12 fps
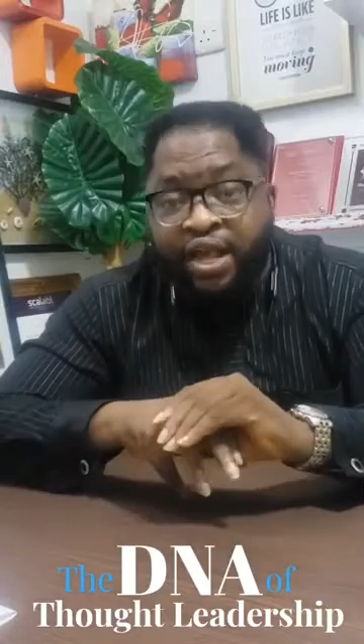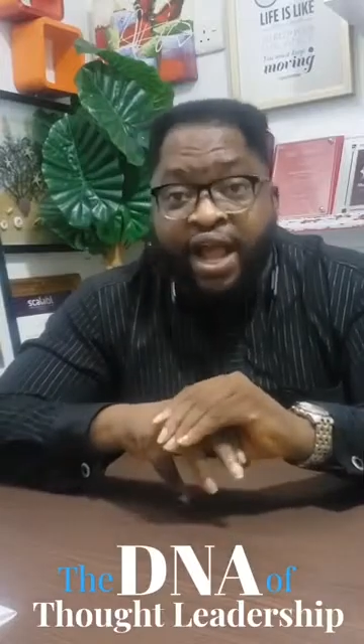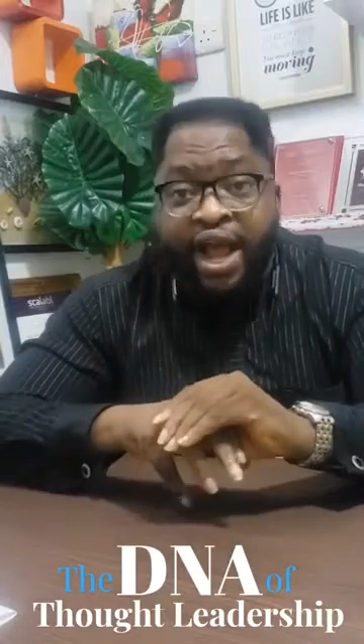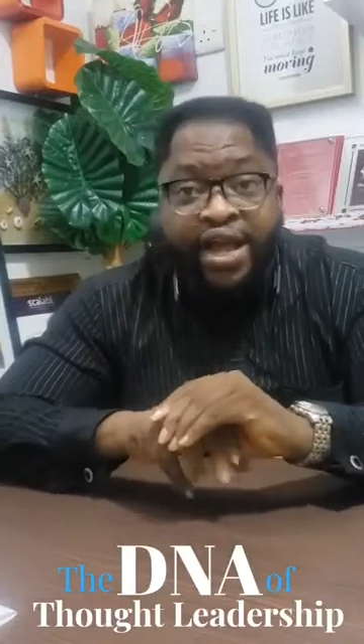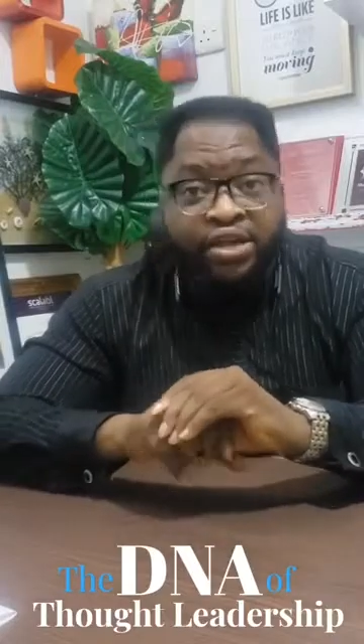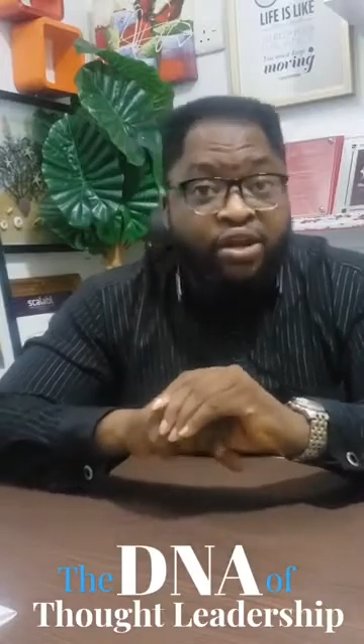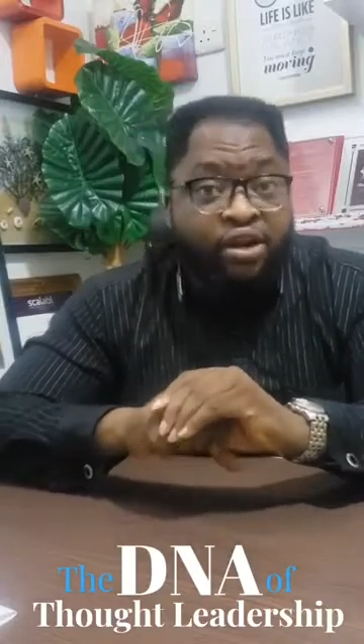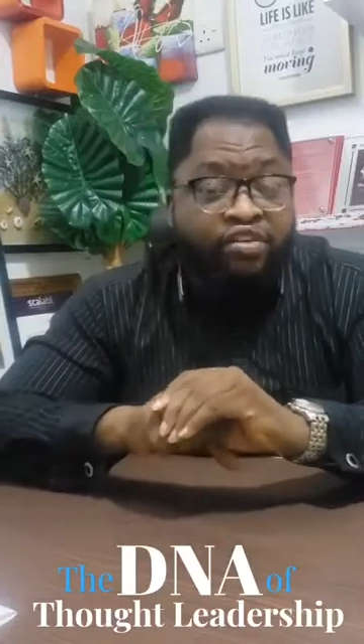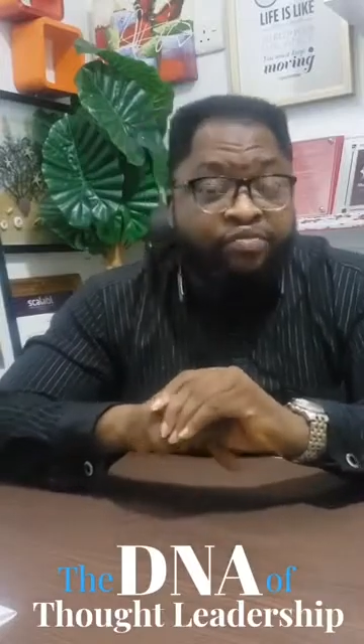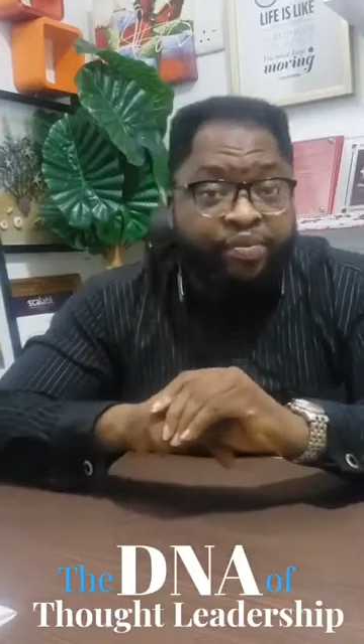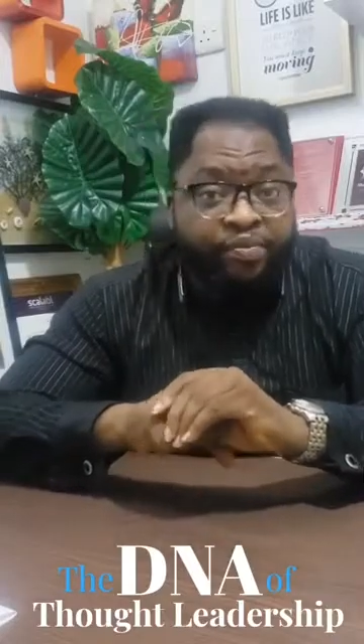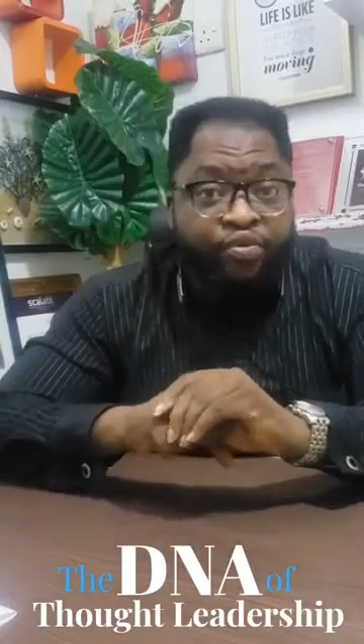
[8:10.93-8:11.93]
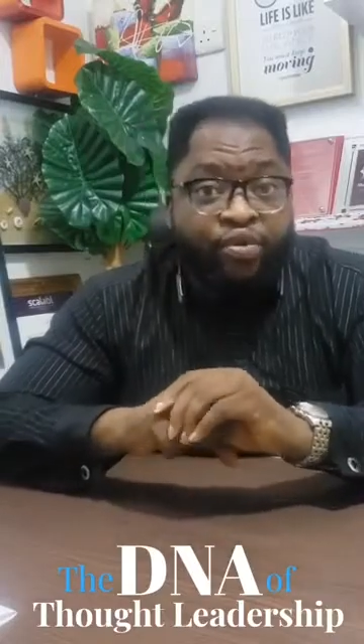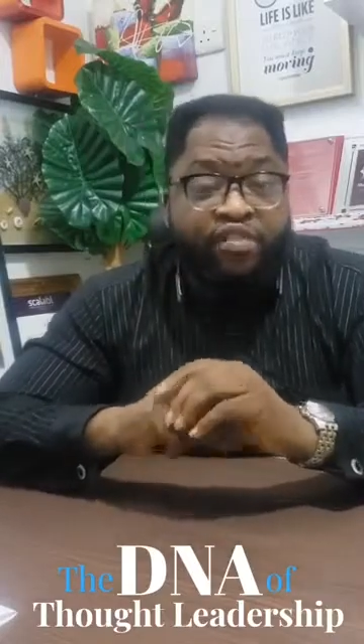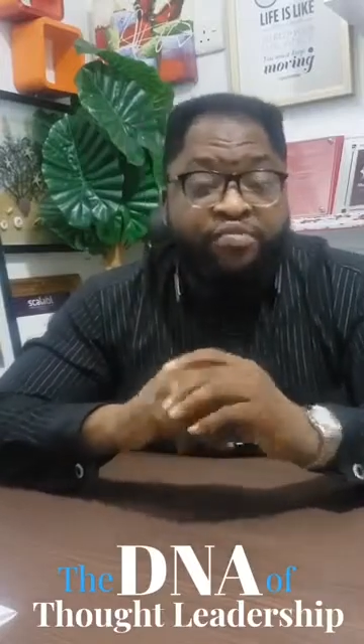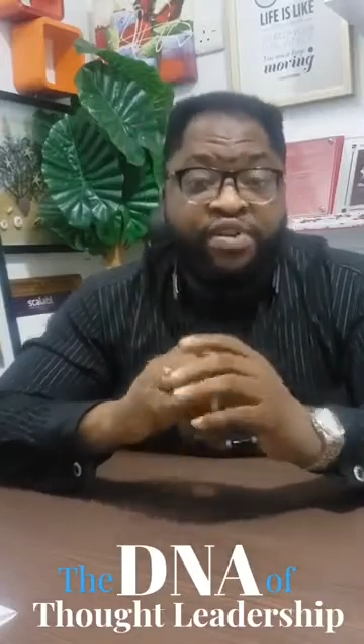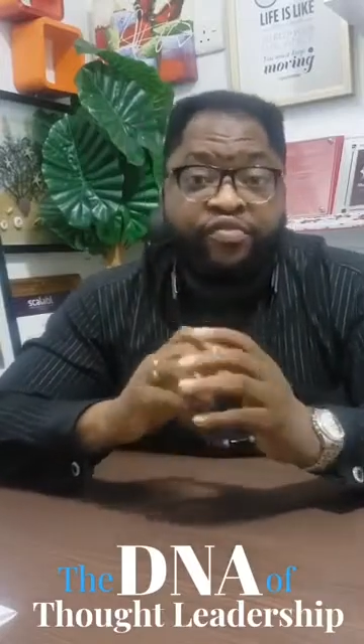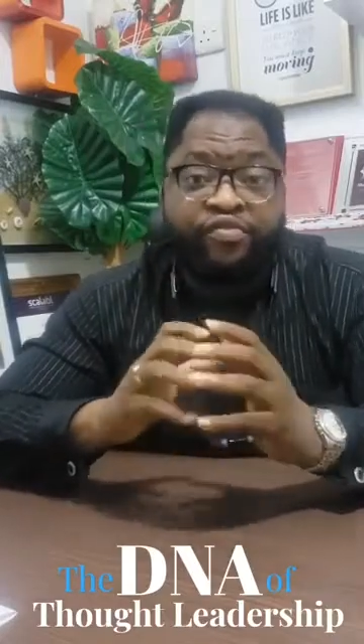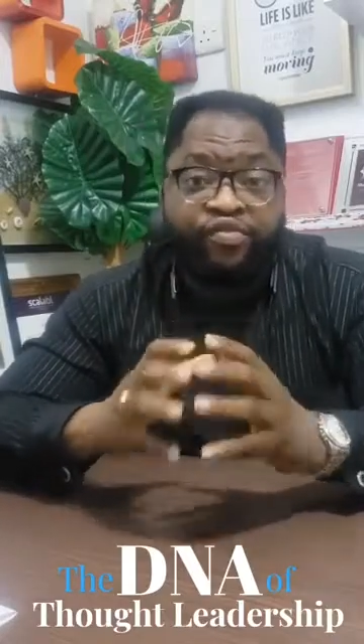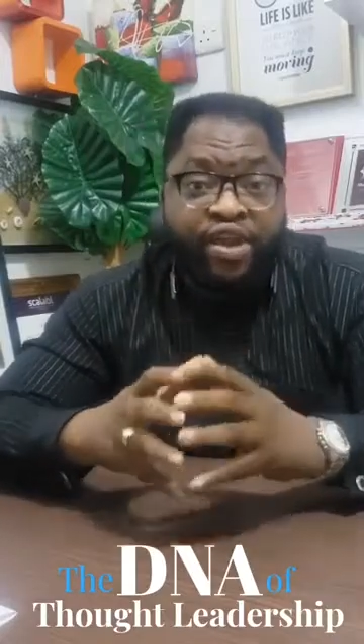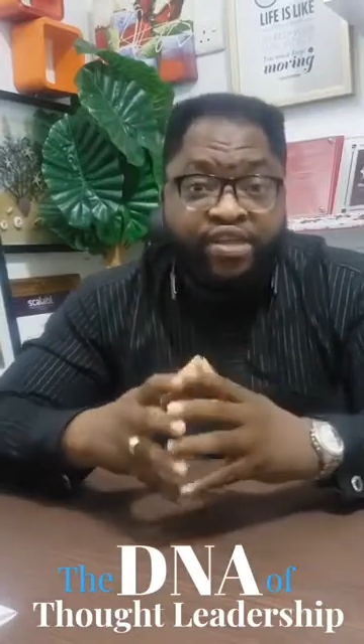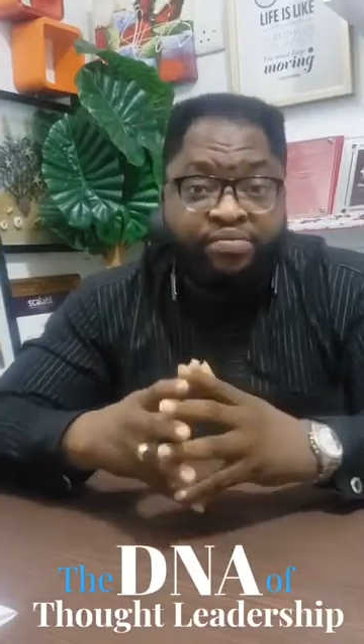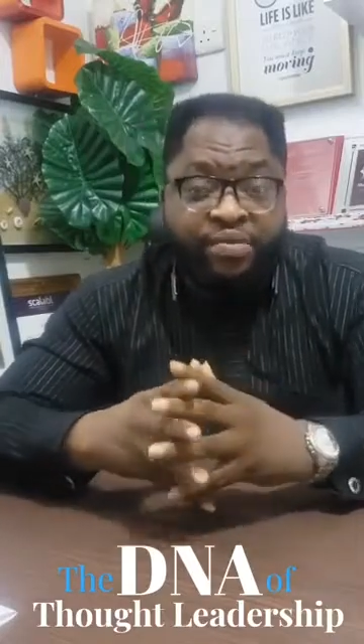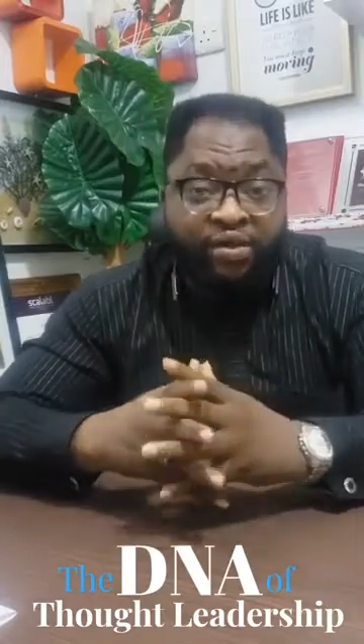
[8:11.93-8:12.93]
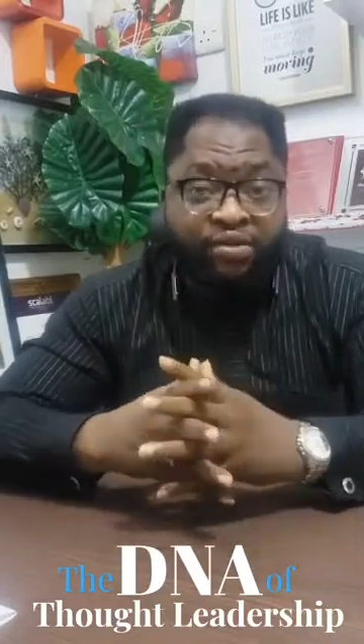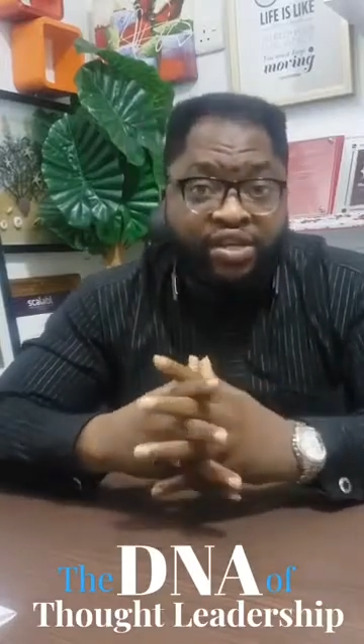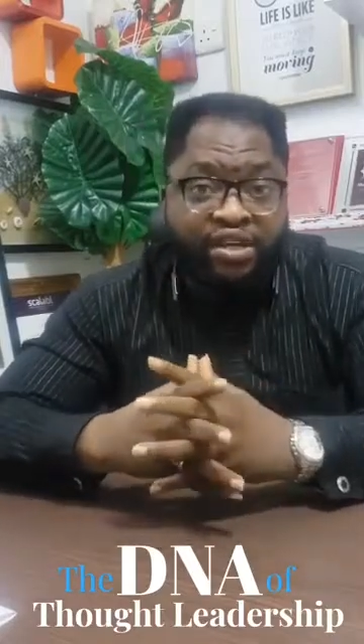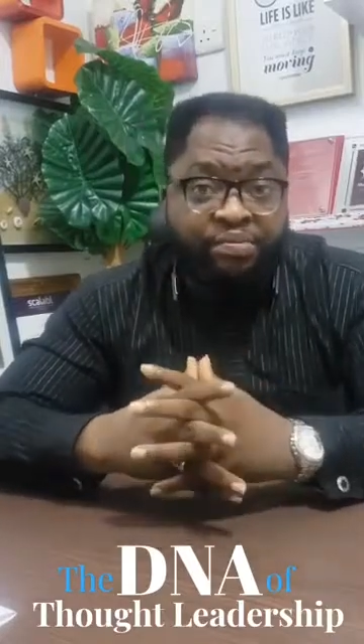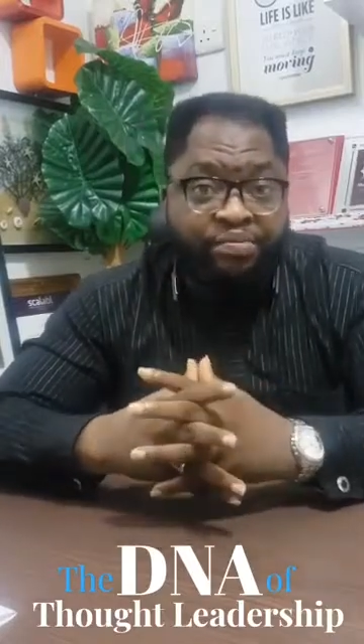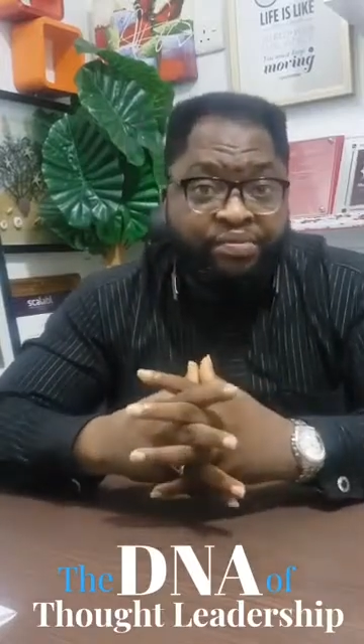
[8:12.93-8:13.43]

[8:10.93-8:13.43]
I know a lot of people who have been influenced by what Daddy